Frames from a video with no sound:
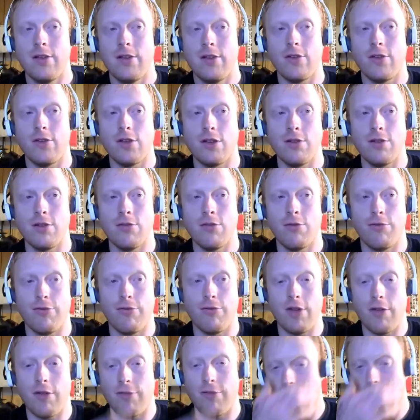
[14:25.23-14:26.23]
So
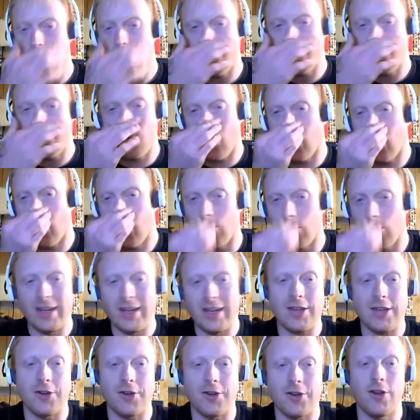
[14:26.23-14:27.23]
if you are
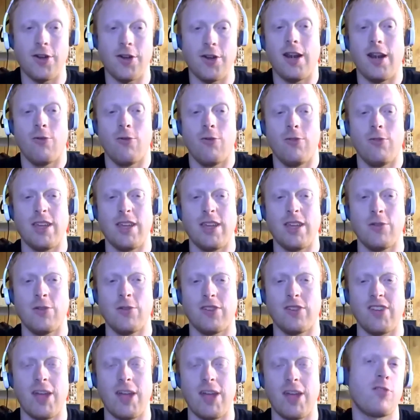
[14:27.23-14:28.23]
really good and only use
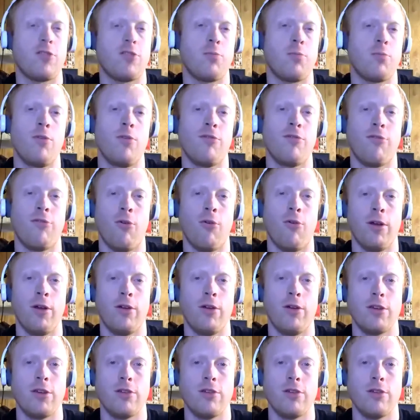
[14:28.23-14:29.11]
a tablespoon of oil,